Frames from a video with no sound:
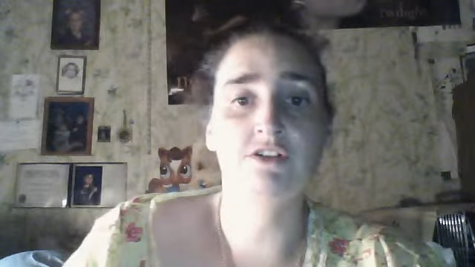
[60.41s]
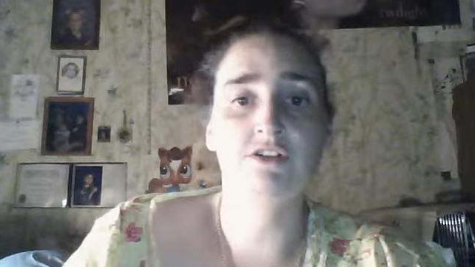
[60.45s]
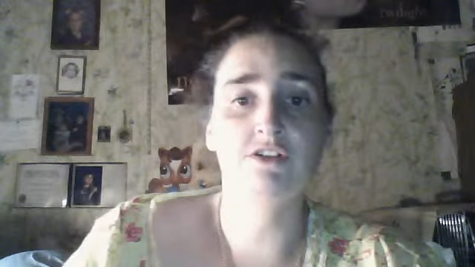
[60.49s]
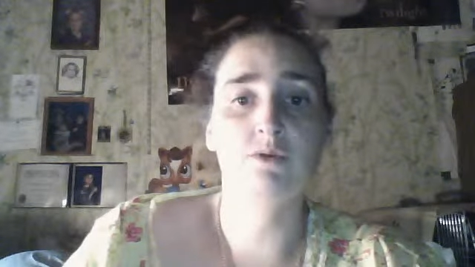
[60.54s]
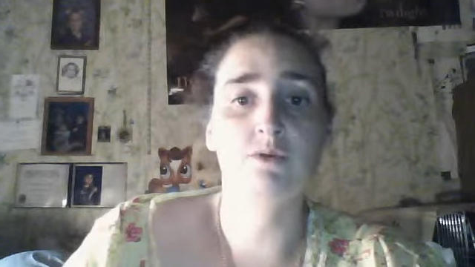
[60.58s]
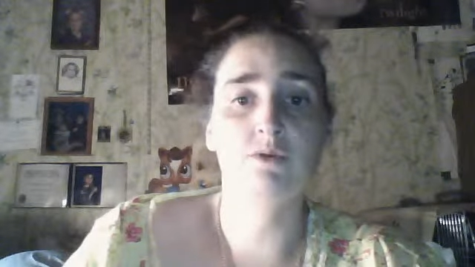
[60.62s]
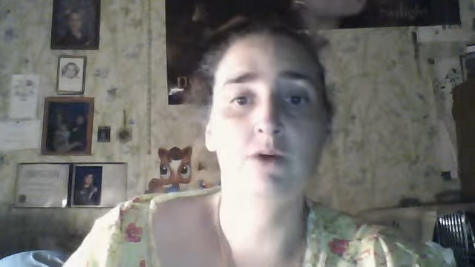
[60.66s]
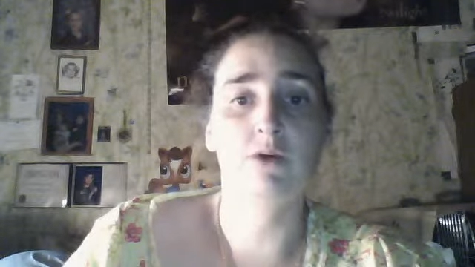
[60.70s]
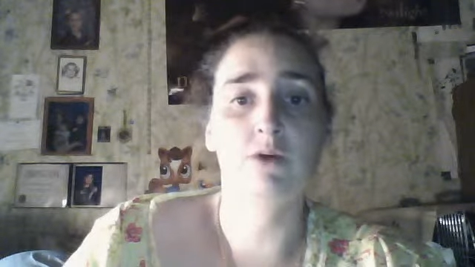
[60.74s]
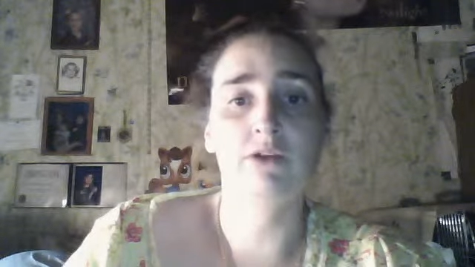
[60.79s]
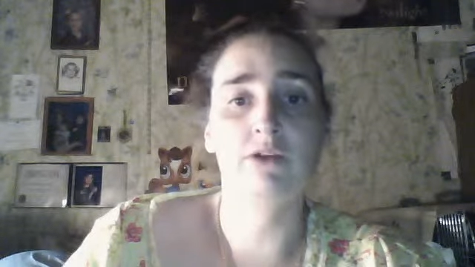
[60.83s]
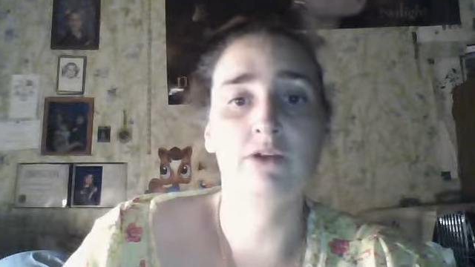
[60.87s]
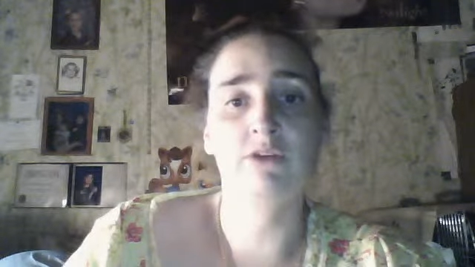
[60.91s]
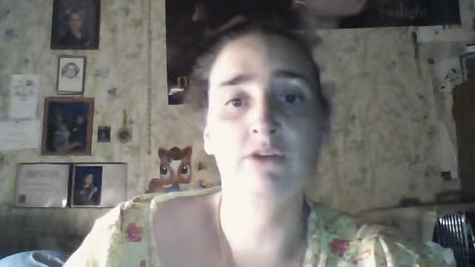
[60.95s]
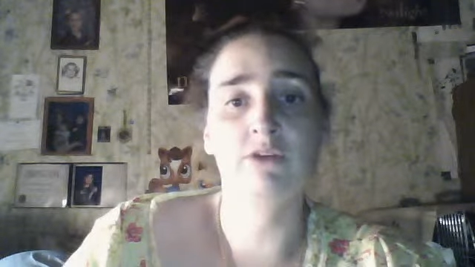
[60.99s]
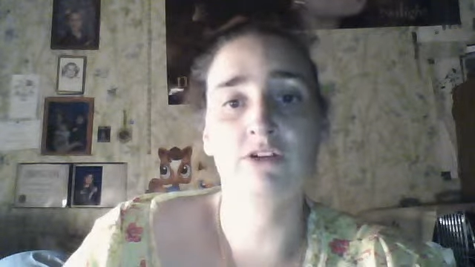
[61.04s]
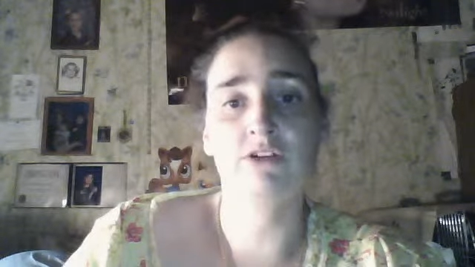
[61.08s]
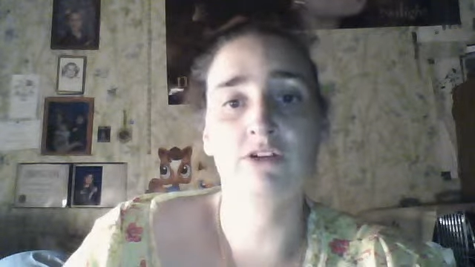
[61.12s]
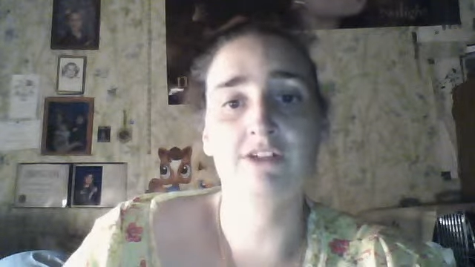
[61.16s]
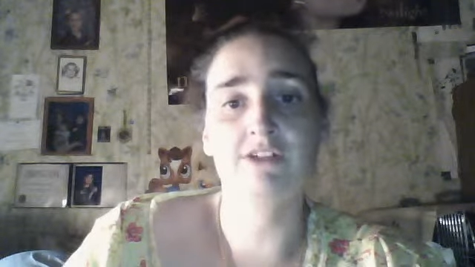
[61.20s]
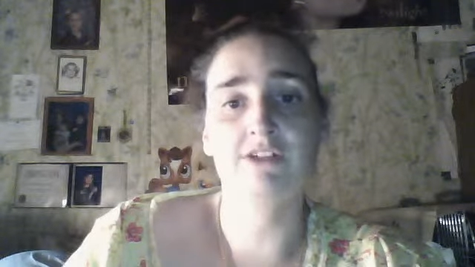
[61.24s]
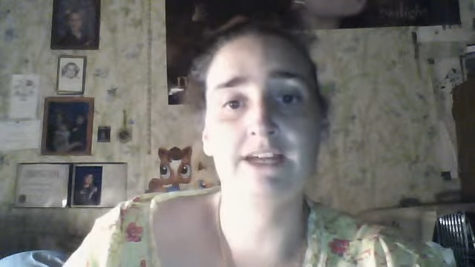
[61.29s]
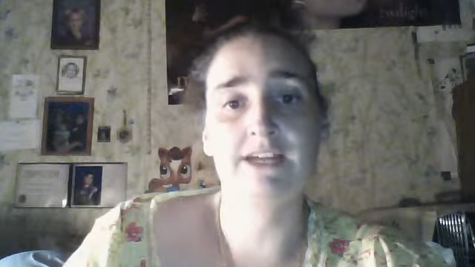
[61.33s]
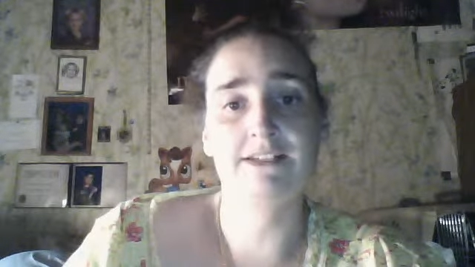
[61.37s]
Well, why don't we go to
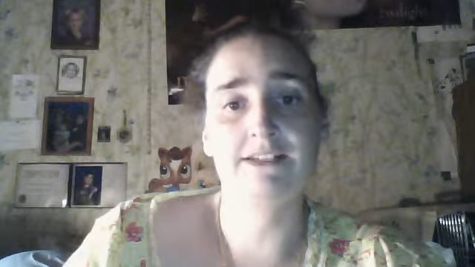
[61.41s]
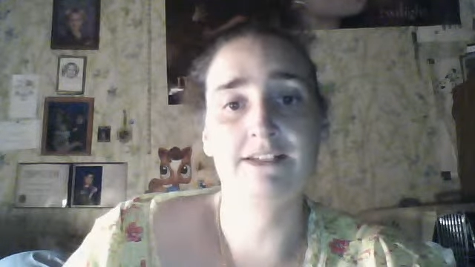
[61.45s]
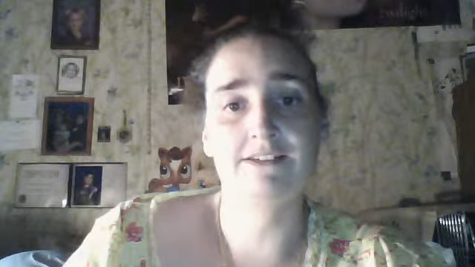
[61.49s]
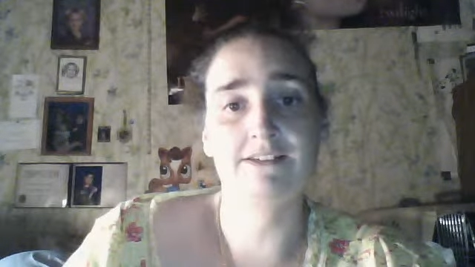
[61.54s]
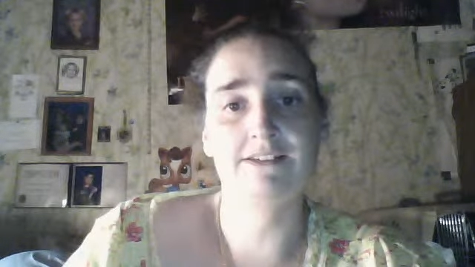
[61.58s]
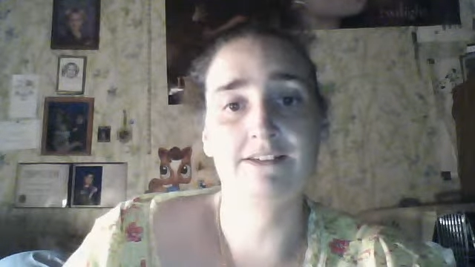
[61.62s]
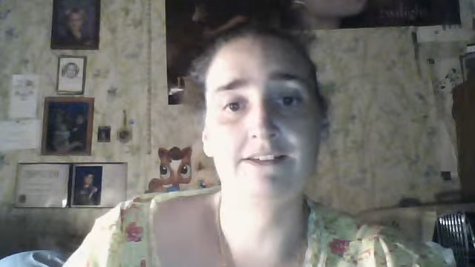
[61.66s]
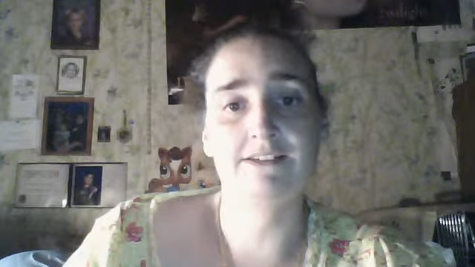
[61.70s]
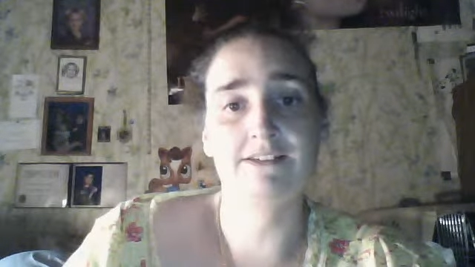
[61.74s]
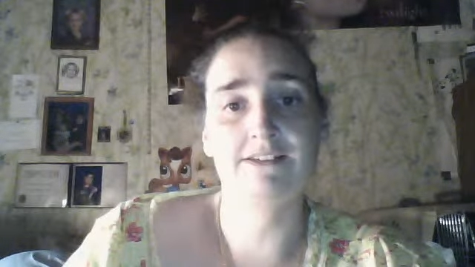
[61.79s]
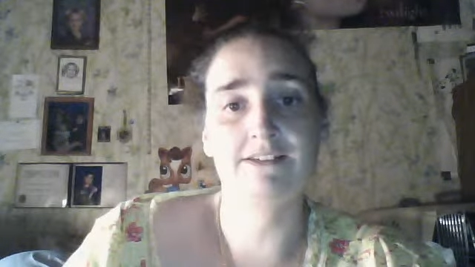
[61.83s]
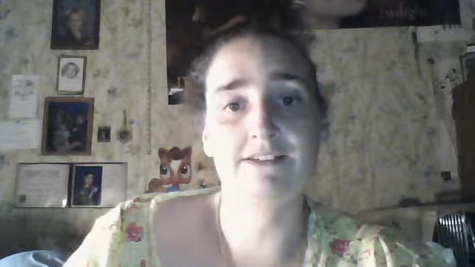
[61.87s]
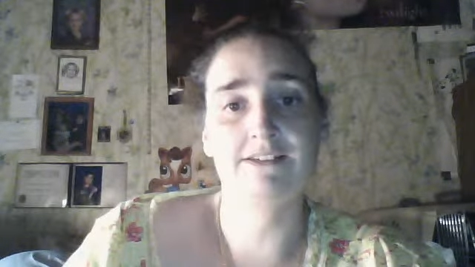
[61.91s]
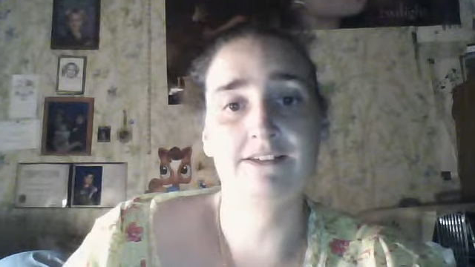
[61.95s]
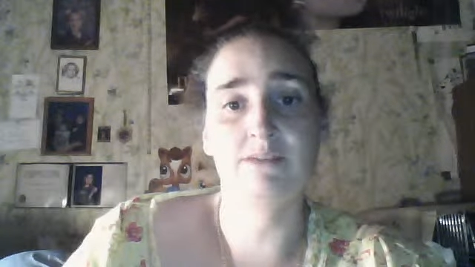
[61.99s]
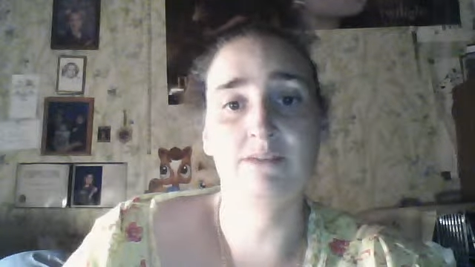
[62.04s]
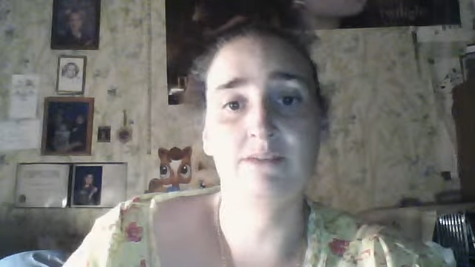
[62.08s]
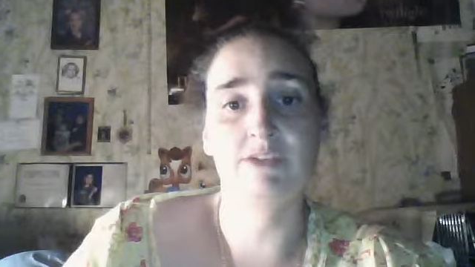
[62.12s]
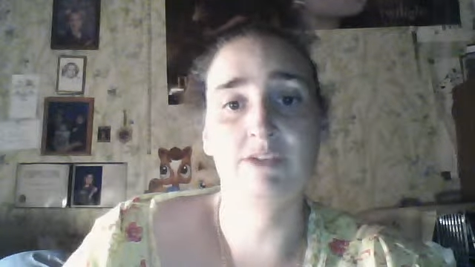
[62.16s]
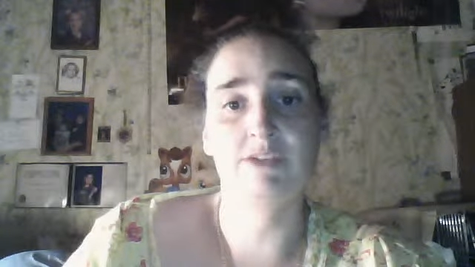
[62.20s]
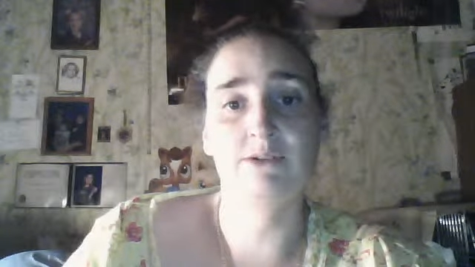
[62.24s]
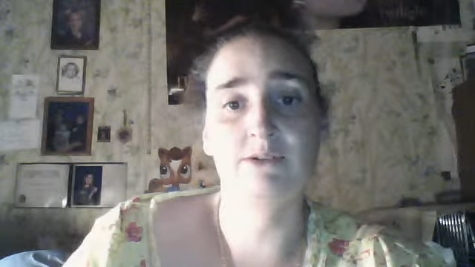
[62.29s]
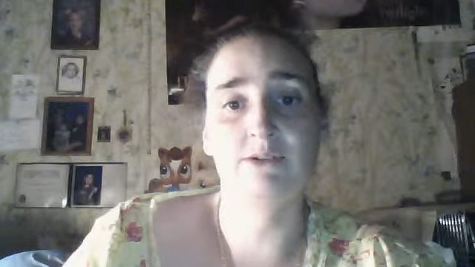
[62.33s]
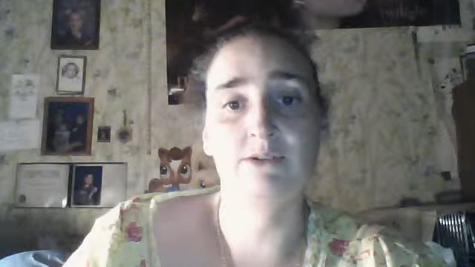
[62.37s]
Denny's and get something
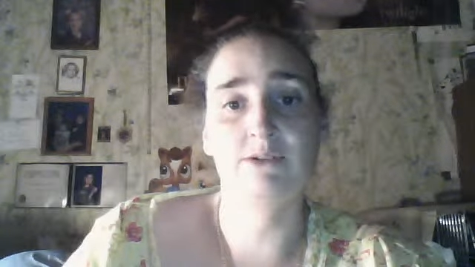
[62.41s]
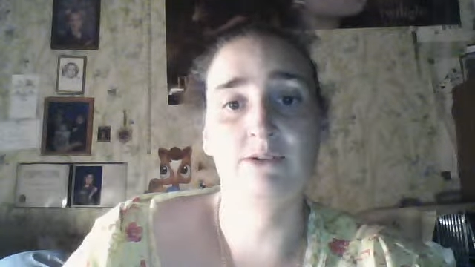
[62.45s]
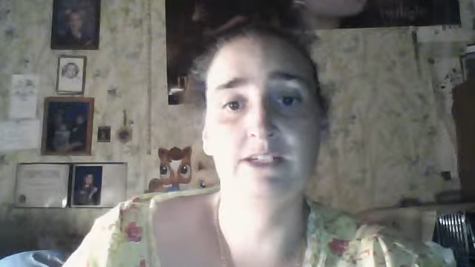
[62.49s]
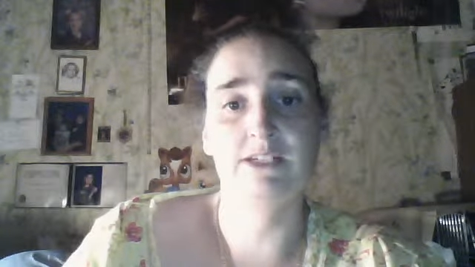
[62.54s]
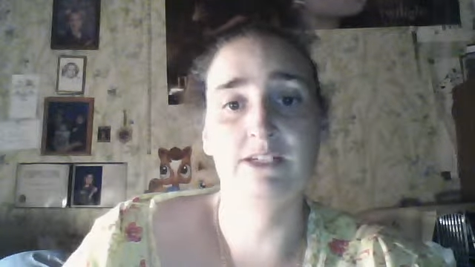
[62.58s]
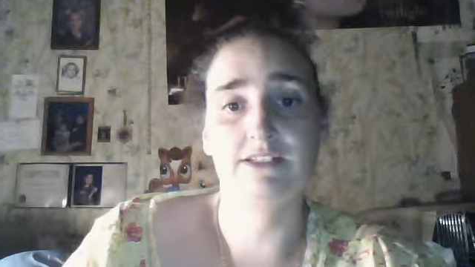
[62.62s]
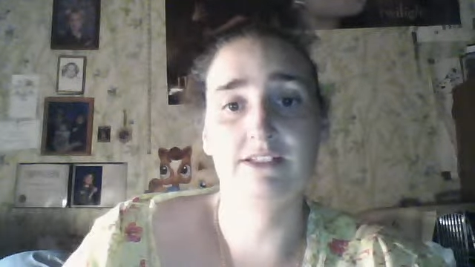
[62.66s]
to eat?